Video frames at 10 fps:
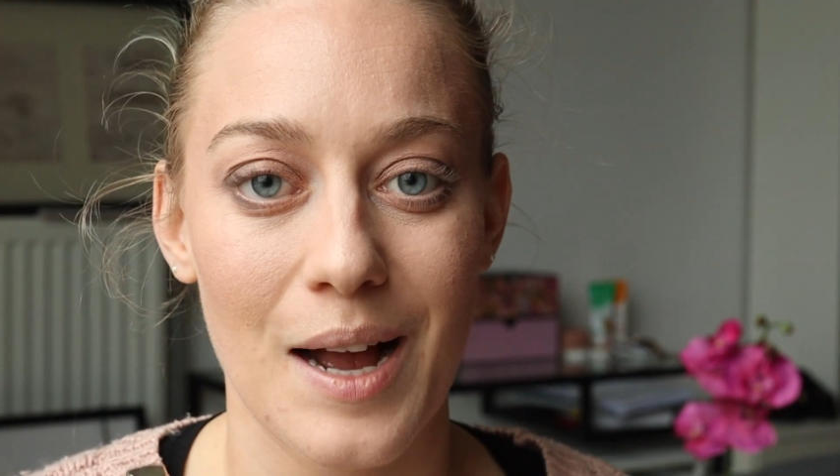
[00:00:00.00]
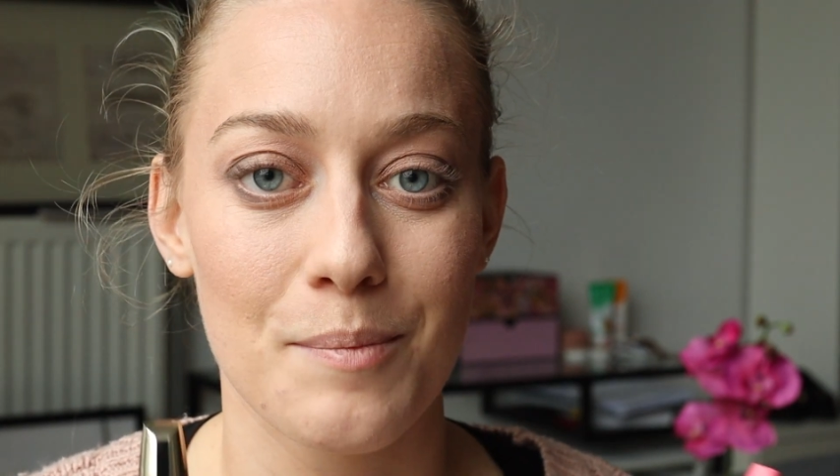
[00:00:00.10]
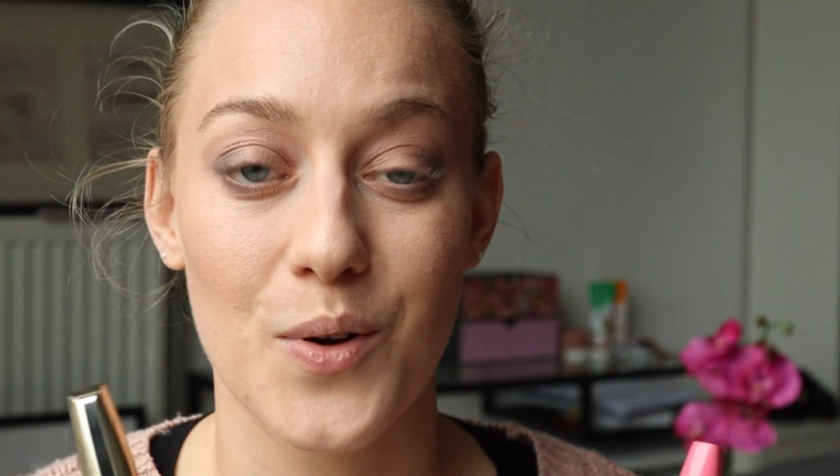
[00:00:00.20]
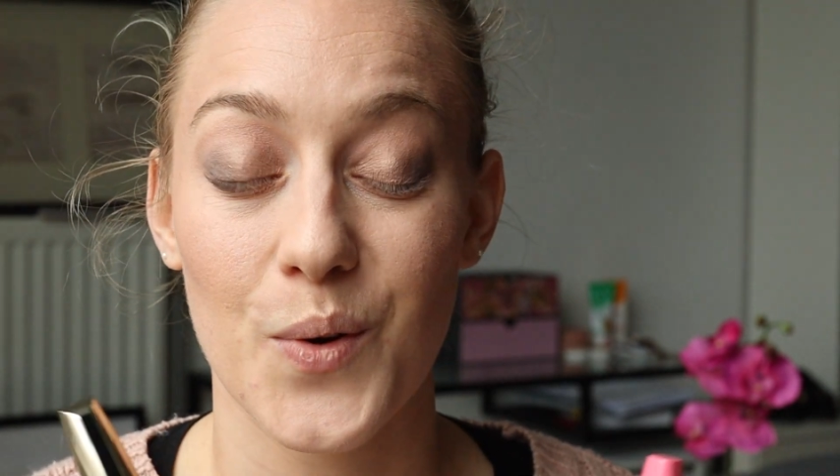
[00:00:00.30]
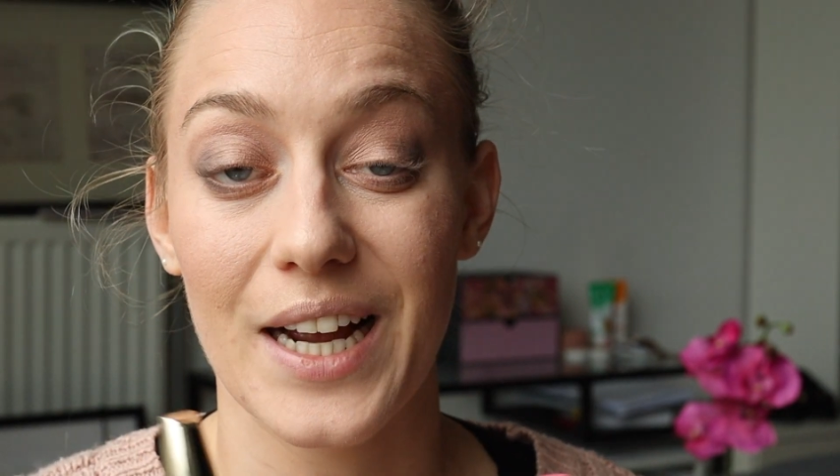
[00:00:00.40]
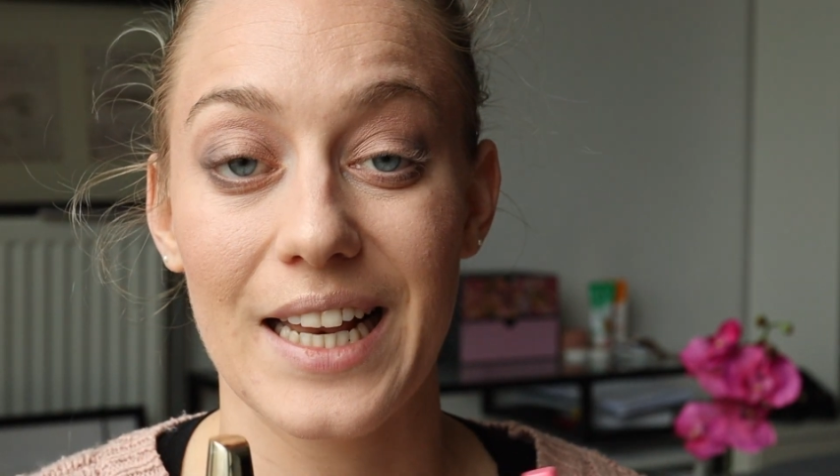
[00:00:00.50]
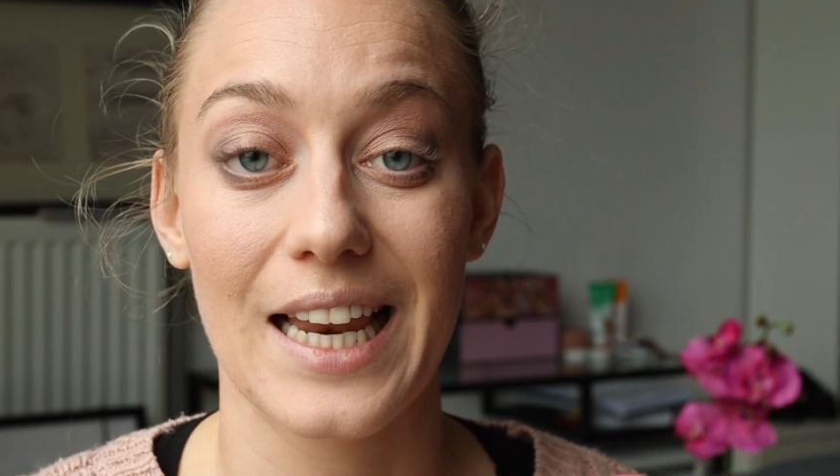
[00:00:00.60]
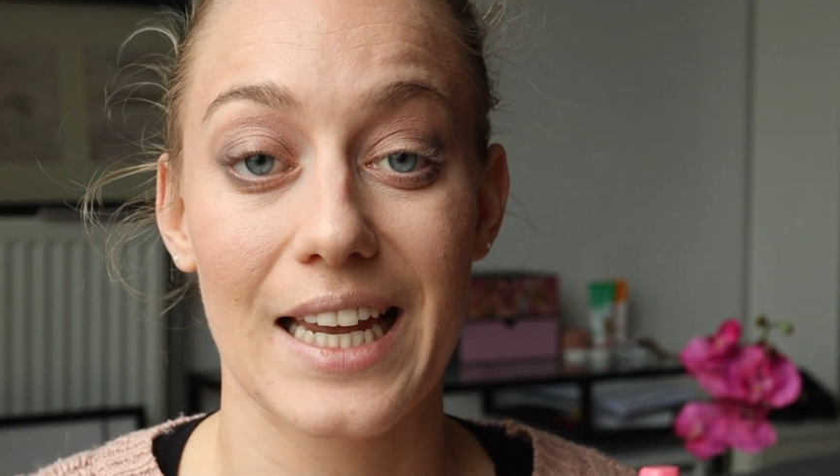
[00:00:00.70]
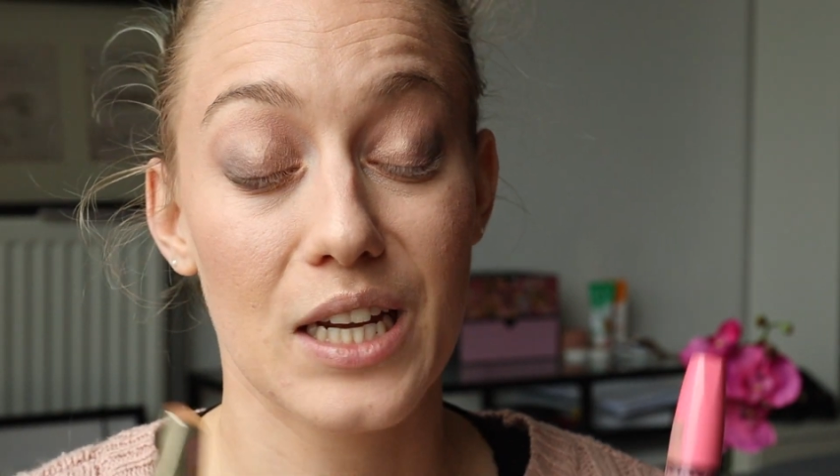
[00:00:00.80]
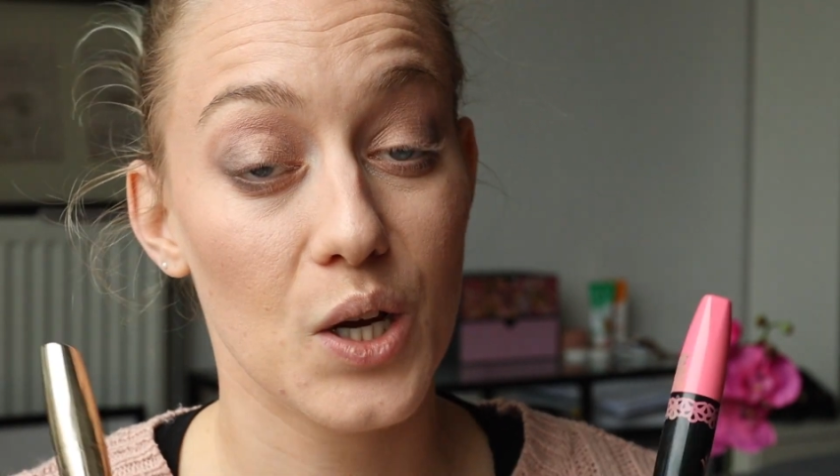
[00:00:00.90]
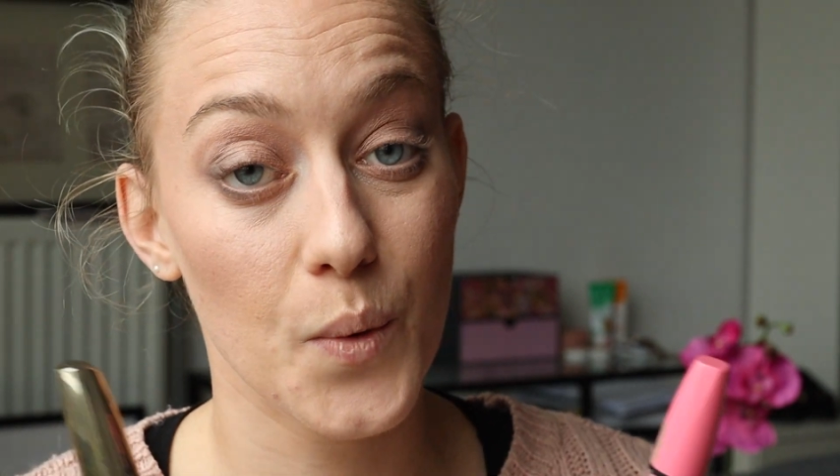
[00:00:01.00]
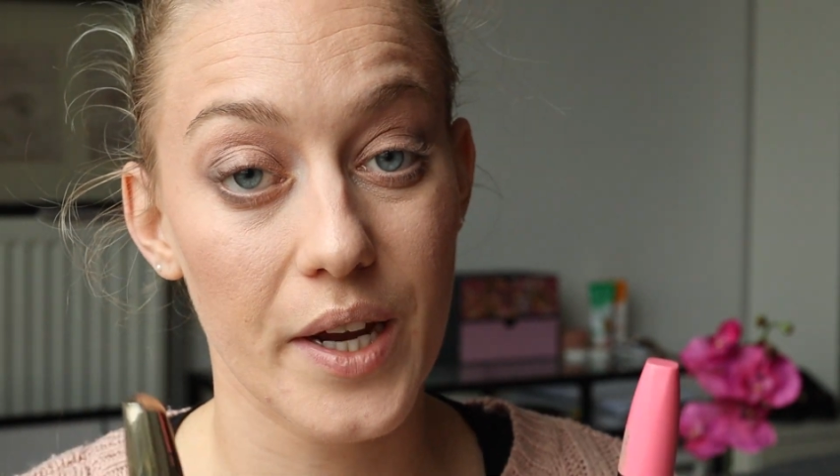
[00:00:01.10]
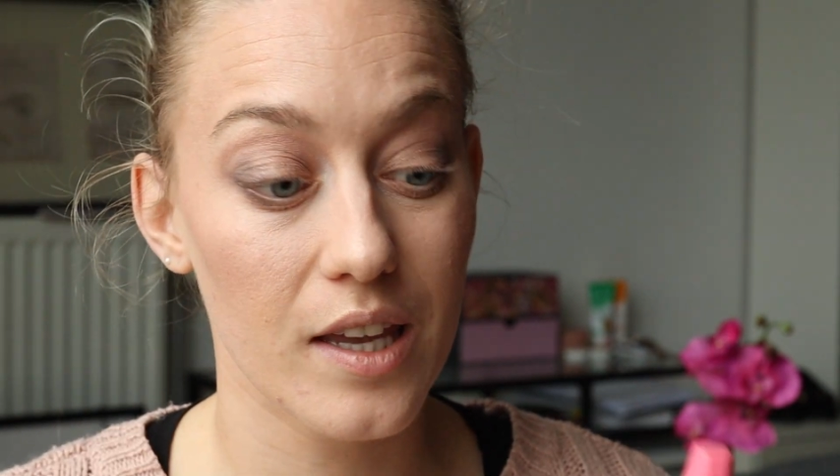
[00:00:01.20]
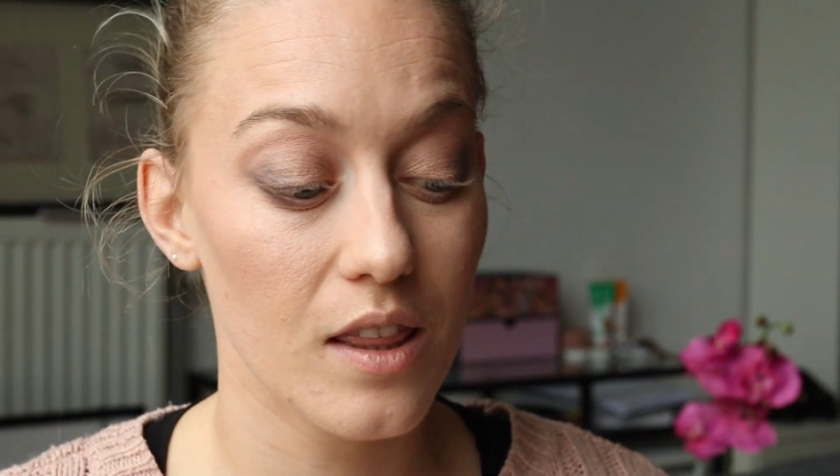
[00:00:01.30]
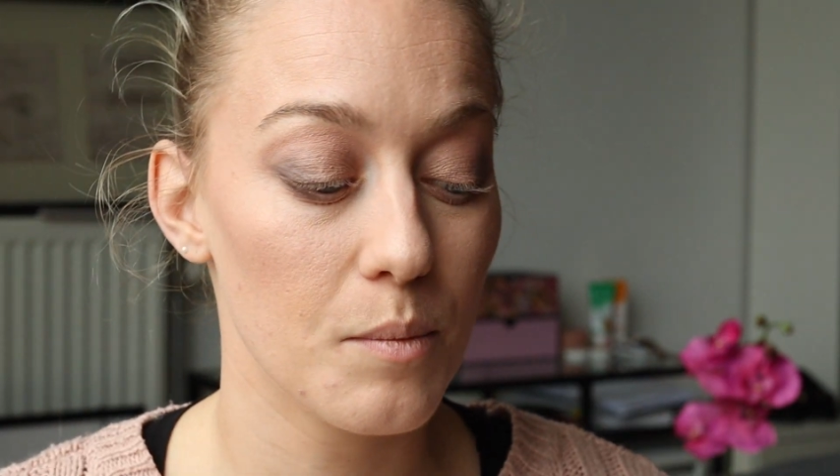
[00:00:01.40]
I'm quite like
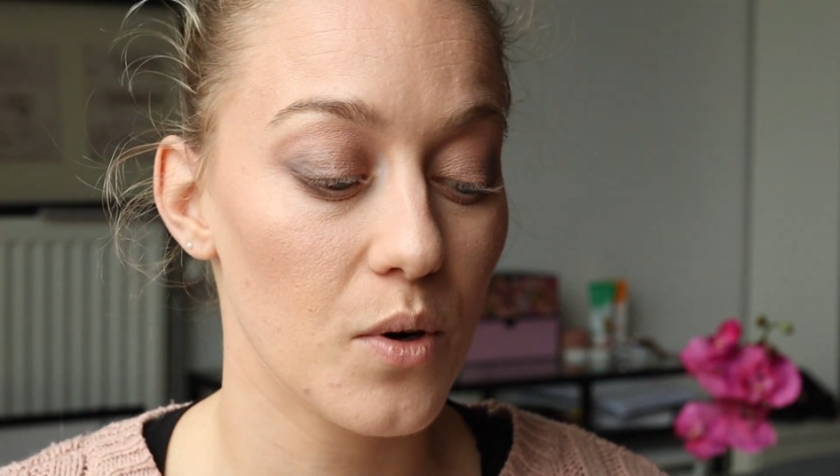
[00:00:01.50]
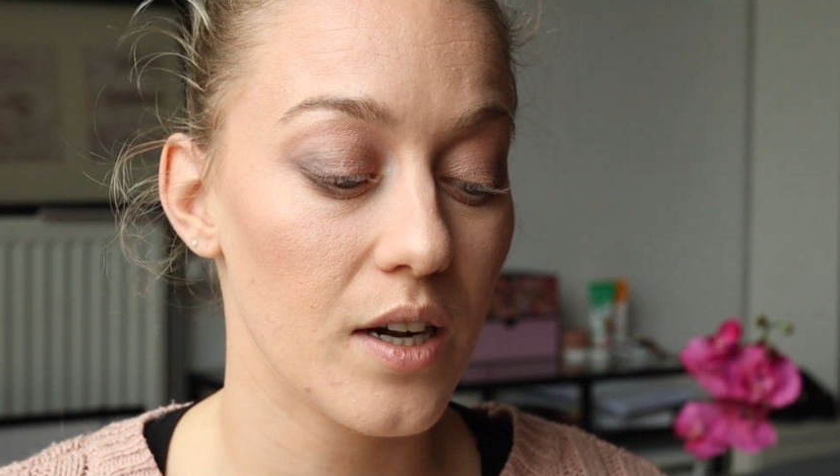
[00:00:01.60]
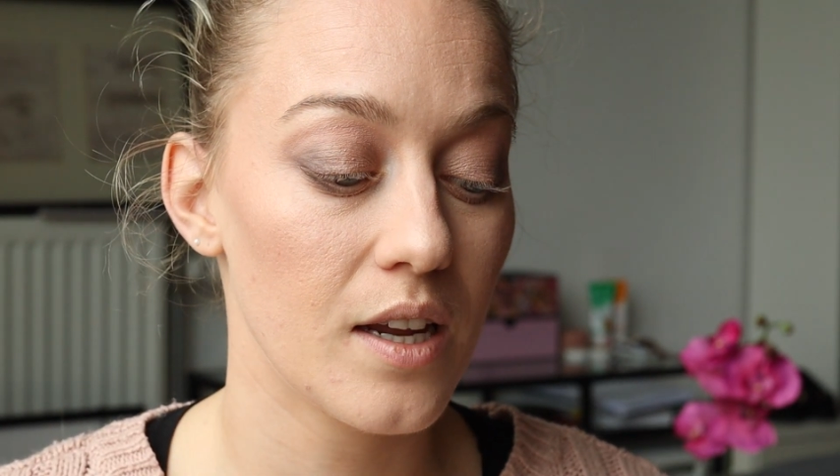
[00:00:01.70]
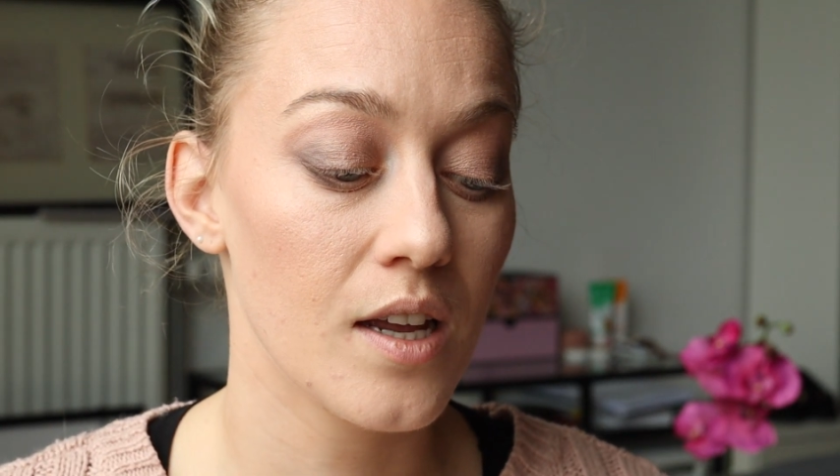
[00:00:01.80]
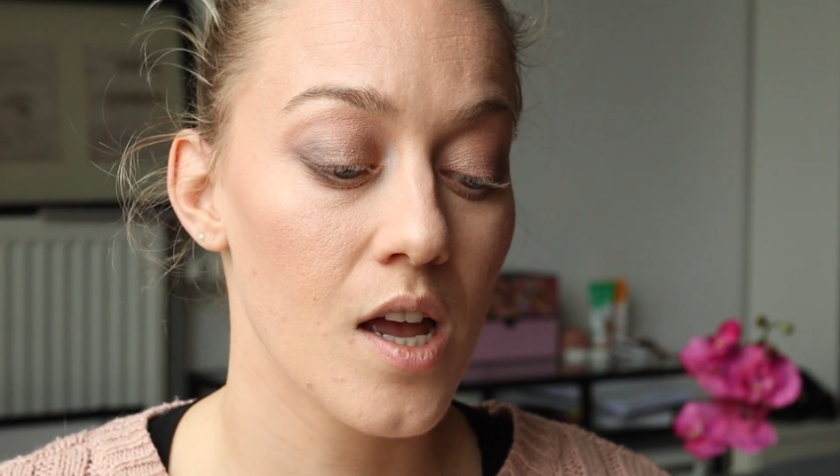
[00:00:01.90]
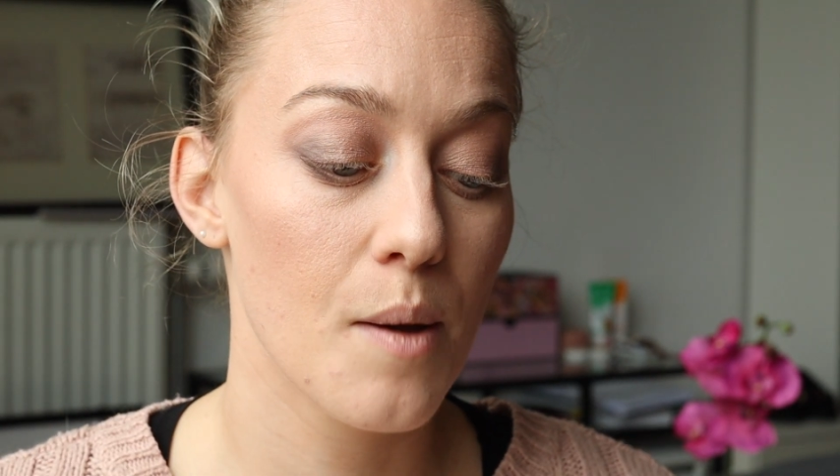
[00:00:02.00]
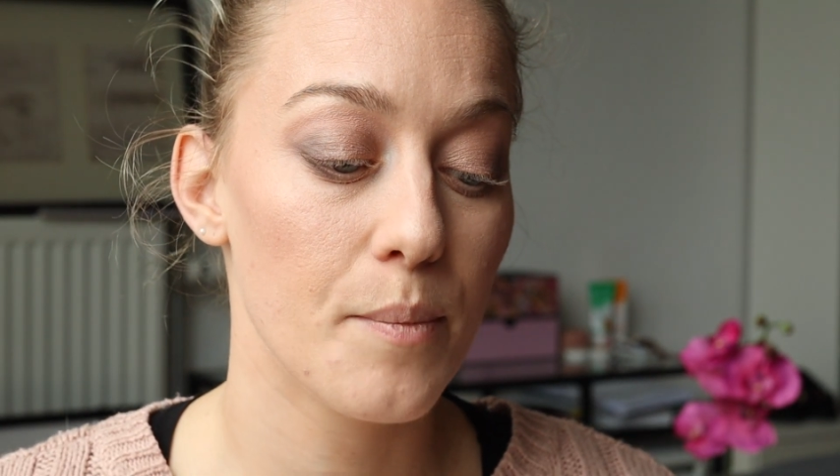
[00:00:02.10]
quick in the morning,